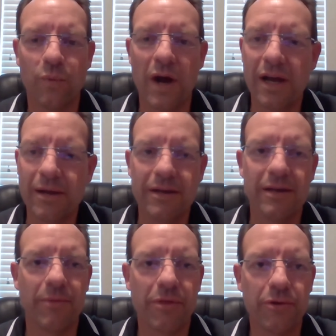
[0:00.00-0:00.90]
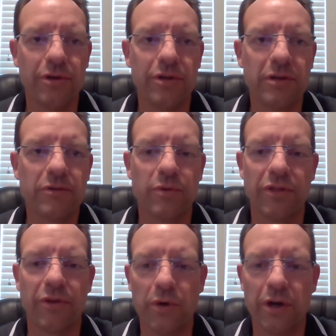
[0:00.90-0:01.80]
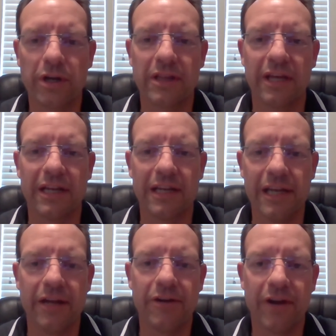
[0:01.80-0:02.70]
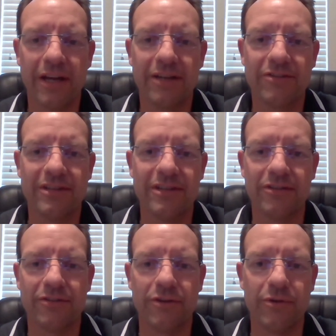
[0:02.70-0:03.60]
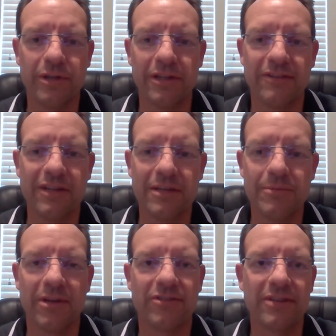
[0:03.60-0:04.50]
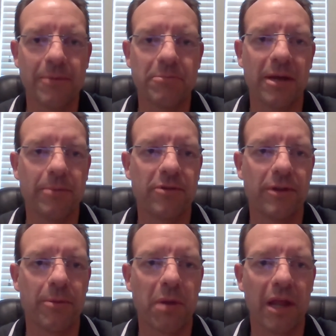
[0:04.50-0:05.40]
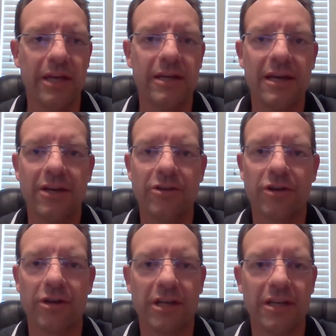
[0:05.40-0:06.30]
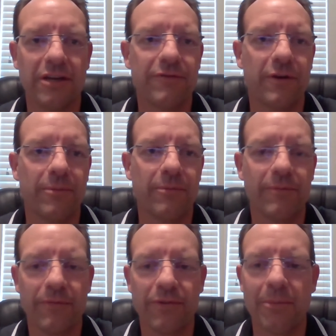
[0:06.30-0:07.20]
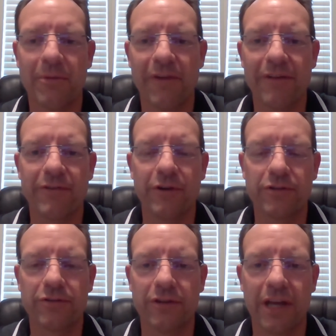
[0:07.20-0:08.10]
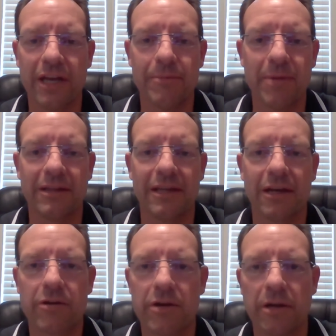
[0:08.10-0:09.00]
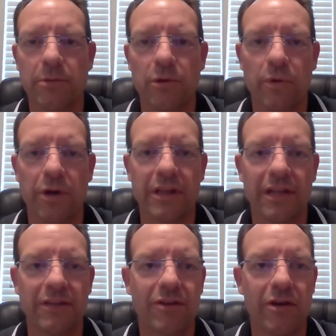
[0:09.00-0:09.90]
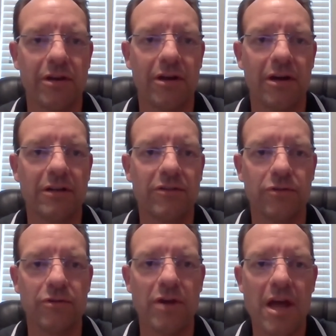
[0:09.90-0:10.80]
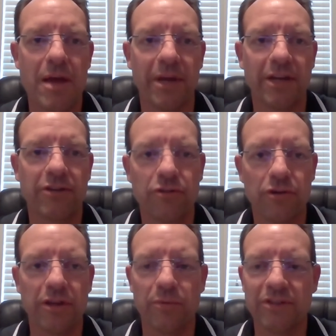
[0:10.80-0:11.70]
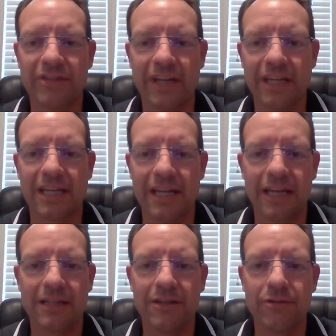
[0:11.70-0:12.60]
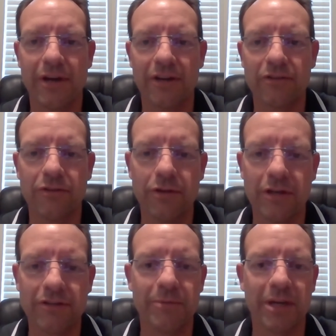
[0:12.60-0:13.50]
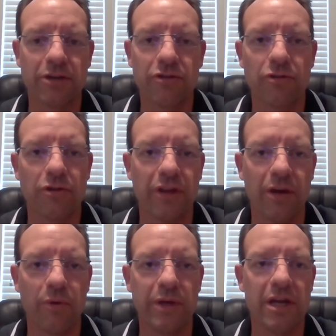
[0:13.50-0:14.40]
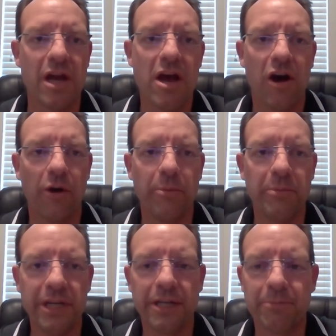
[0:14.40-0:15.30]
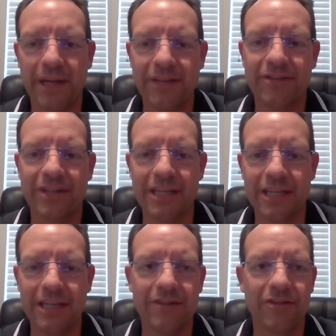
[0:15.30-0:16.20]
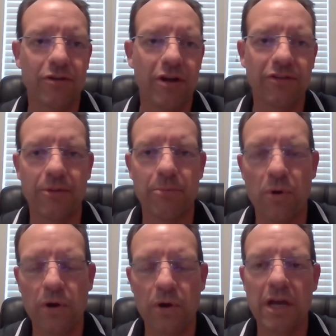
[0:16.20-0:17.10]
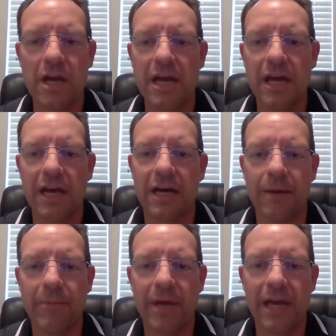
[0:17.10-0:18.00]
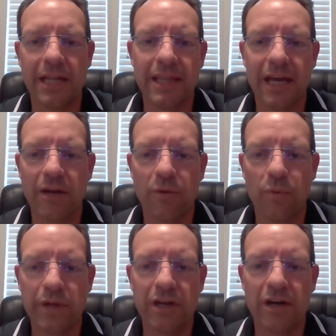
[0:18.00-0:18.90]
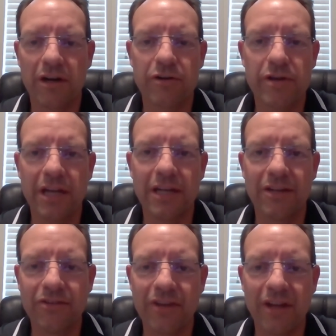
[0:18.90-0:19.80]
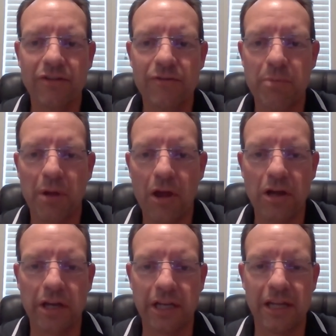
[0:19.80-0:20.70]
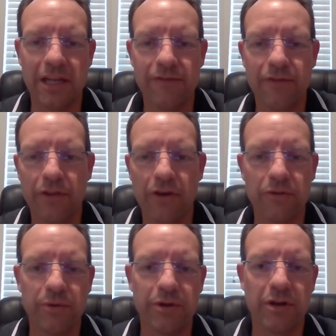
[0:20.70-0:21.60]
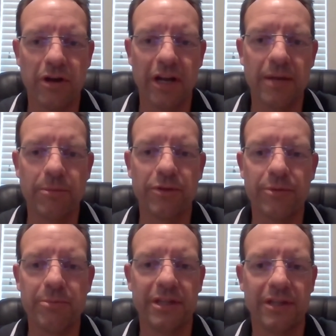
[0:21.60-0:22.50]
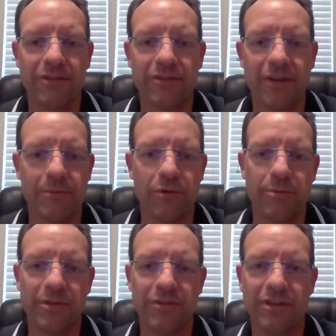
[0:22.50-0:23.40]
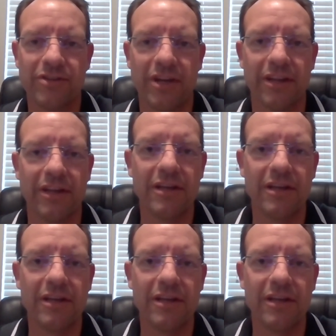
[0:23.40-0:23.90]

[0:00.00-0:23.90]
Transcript: I am thrilled with the work that Leander ISD is doing. The team has stepped up to the plate you're going to hear from some of our folks today about the incredible work that's going on to make sure that we stay connected to our students, make sure that we are meeting basic needs across the board, um, and that we are creating a sense of belonging, even though we're not able to be in the same room as each other.